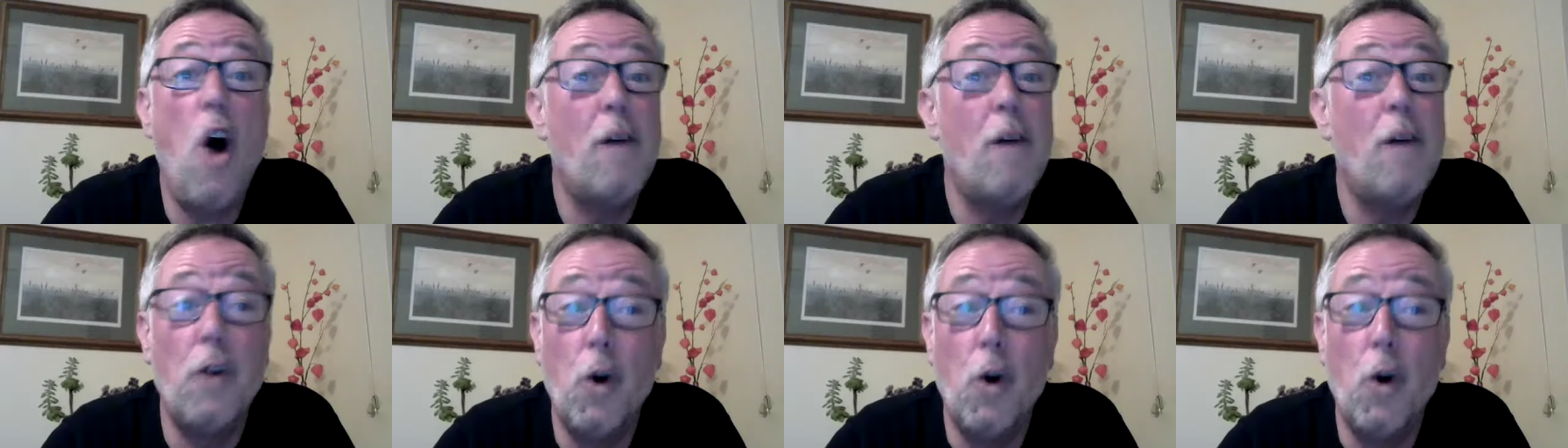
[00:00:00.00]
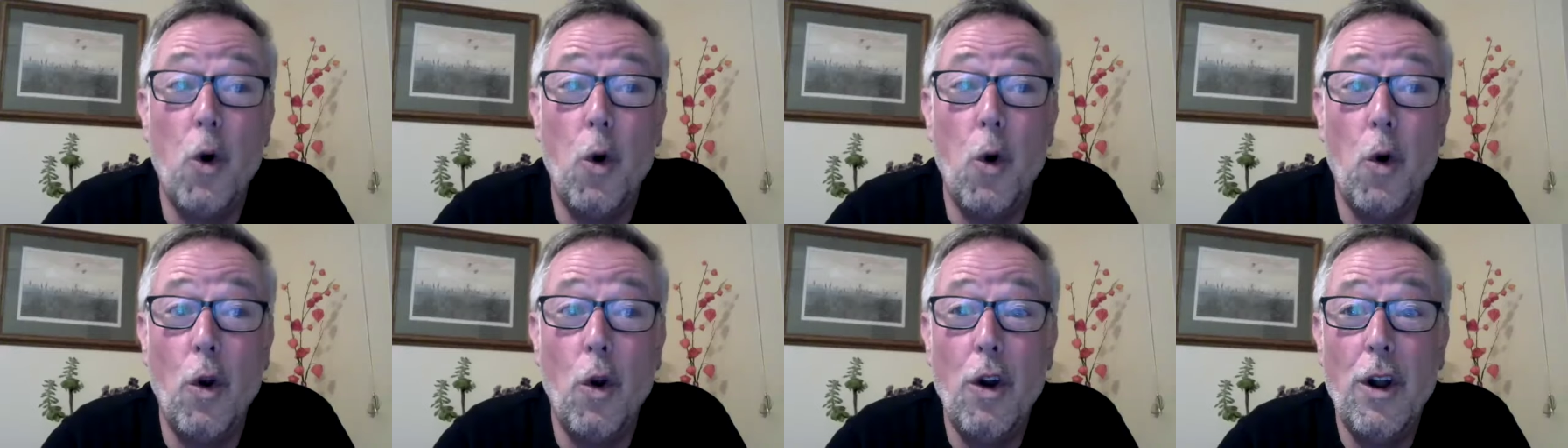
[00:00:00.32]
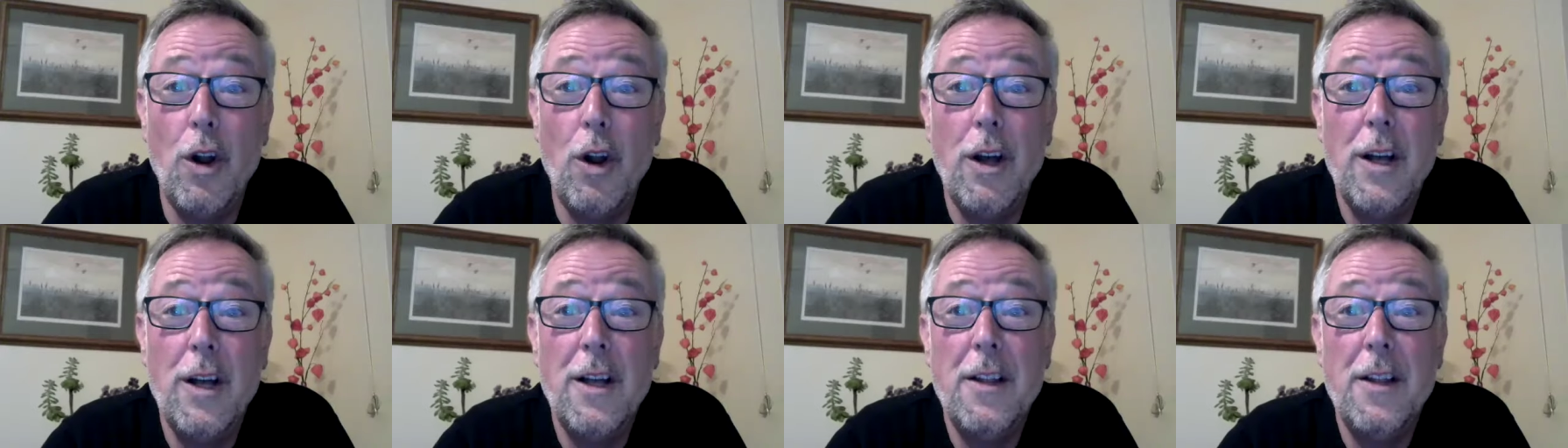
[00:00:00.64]
Of all,
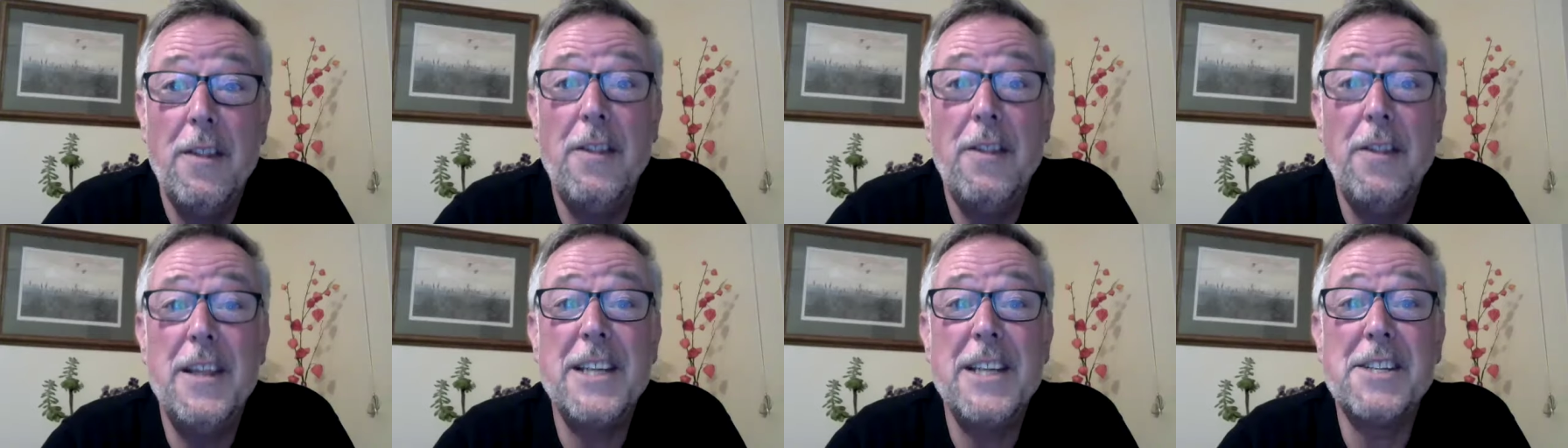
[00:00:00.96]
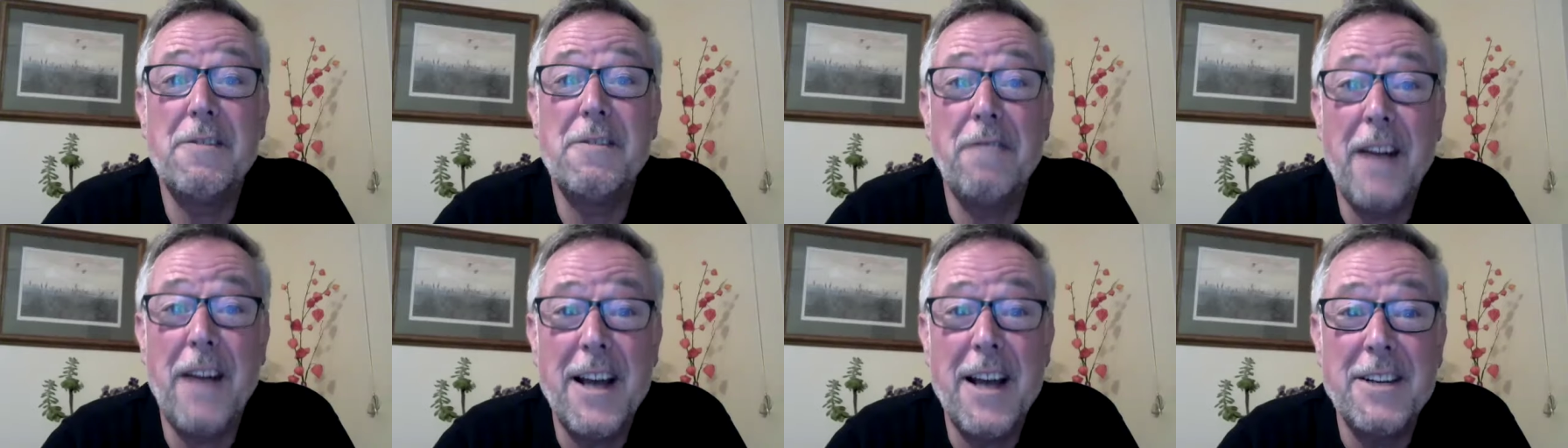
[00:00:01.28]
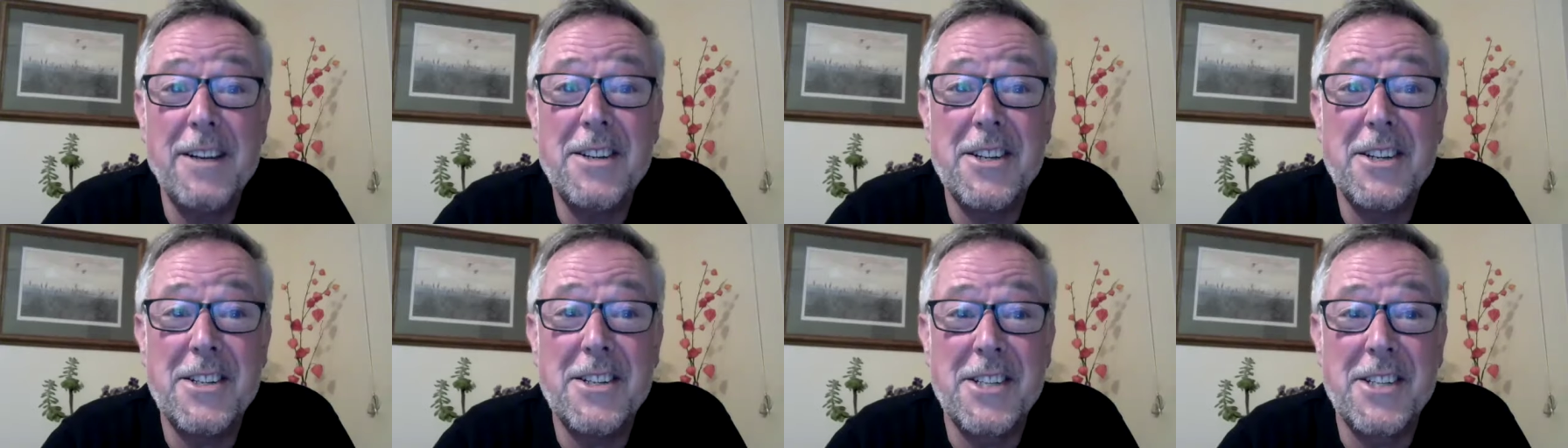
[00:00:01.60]
this
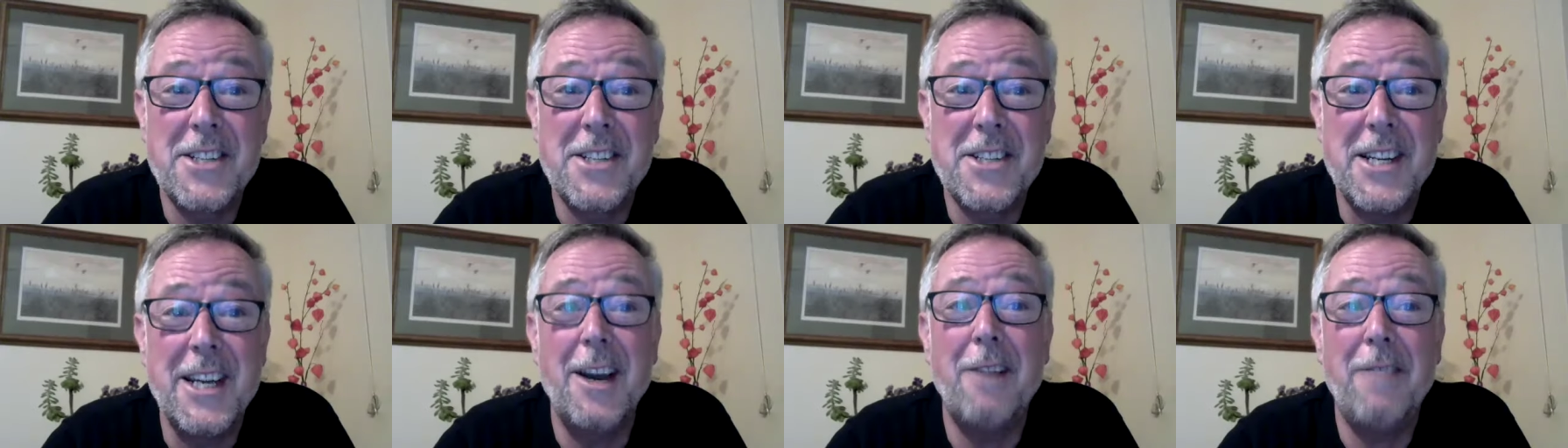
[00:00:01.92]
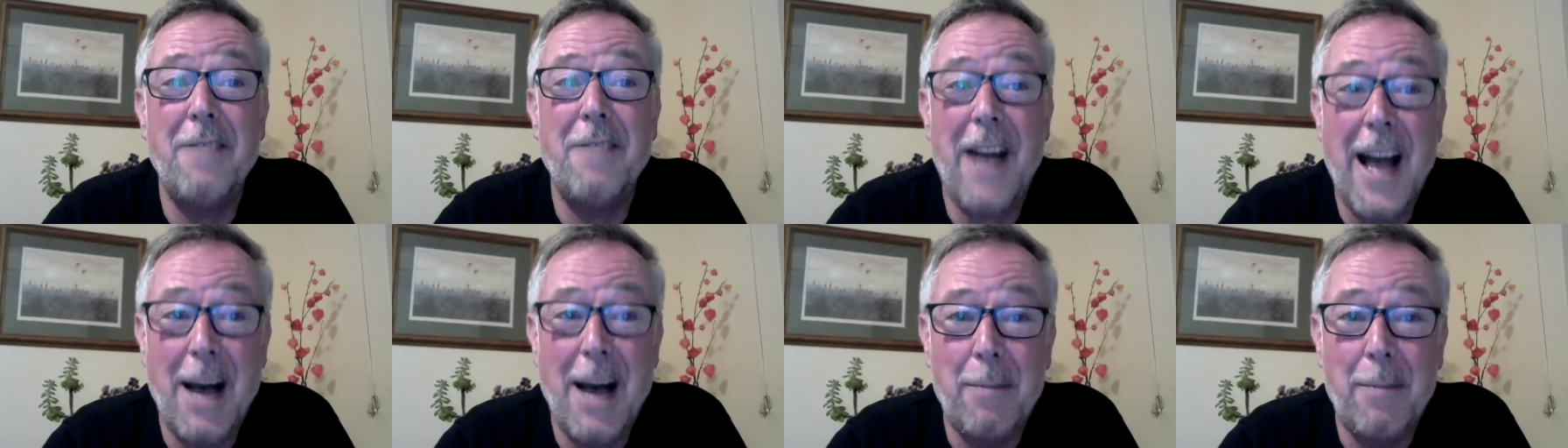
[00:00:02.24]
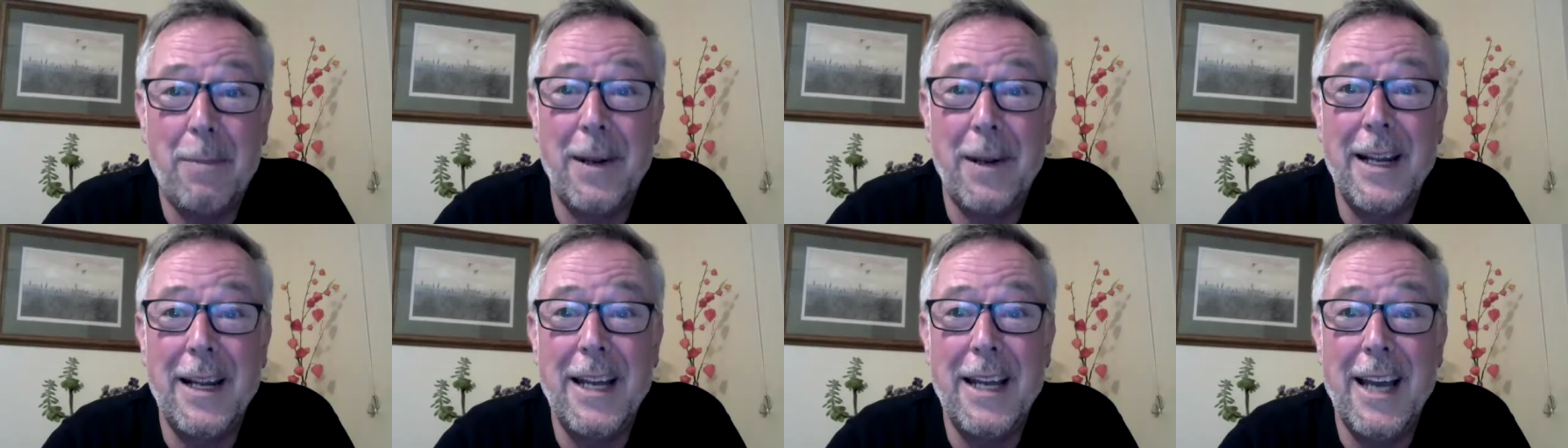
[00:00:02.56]
fantasy of
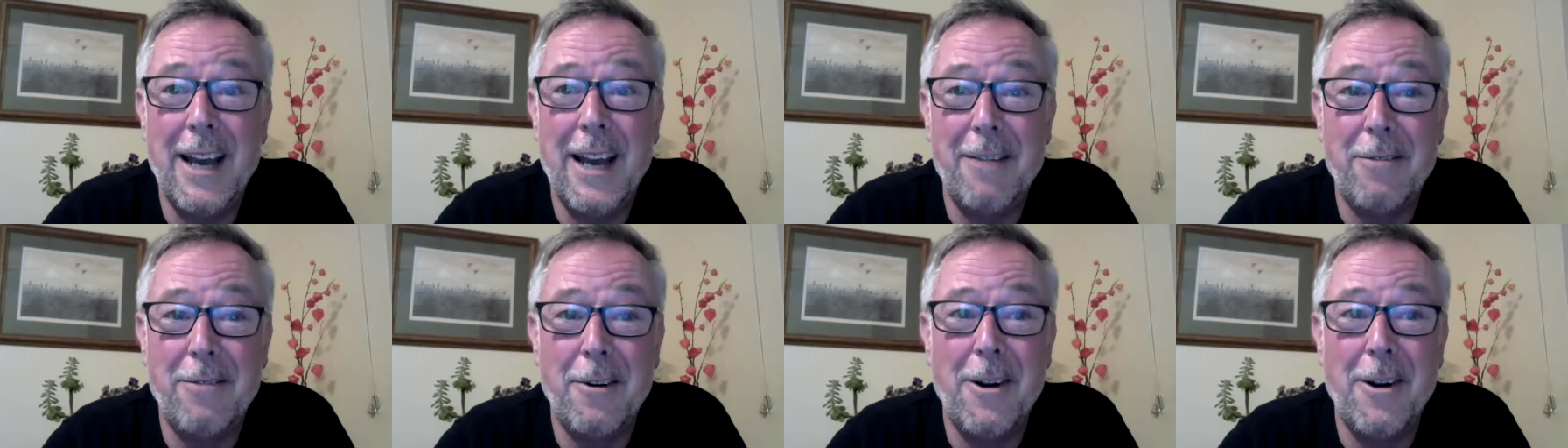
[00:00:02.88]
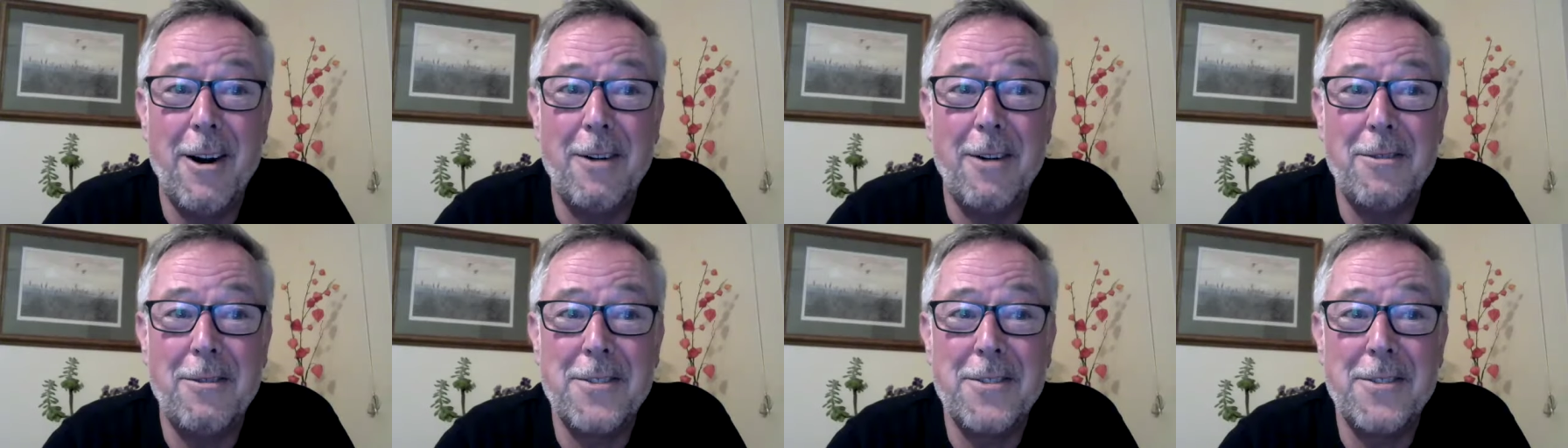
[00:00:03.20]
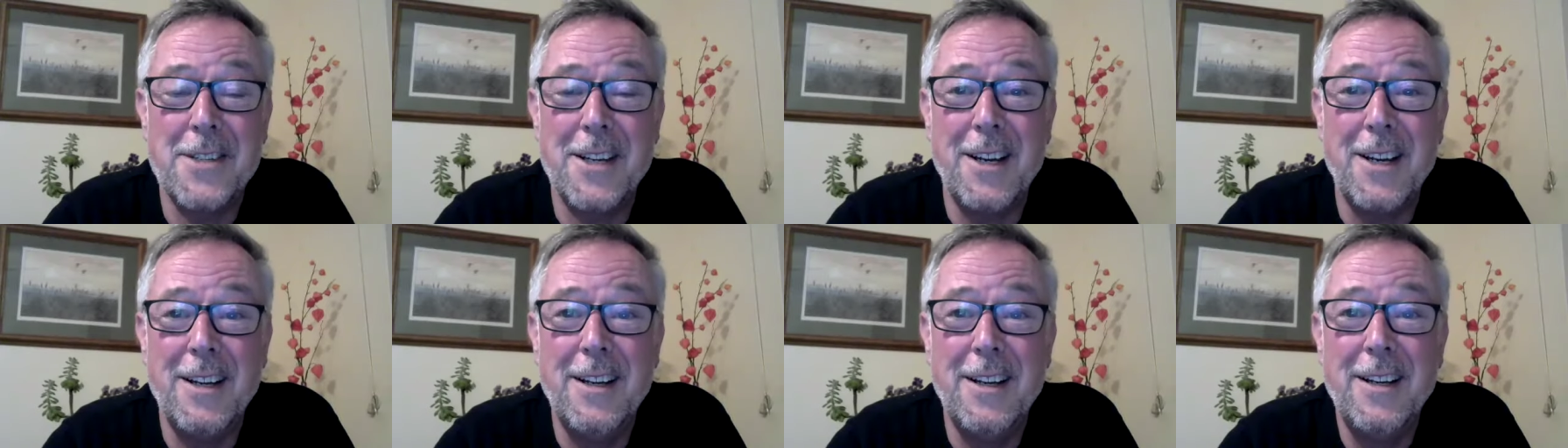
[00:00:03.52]
happily ever
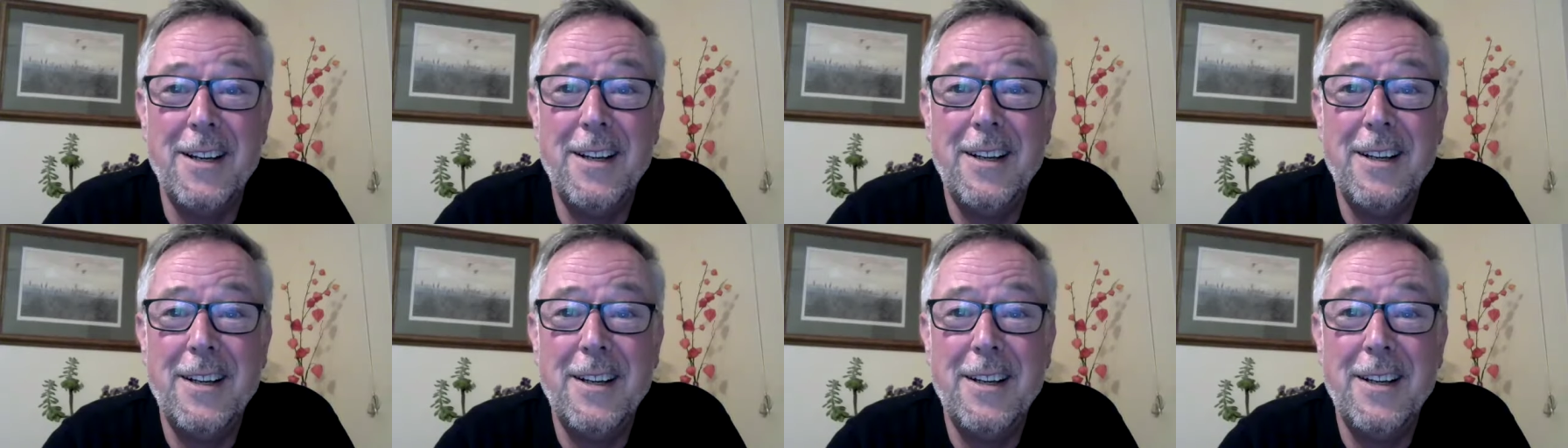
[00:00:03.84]
after.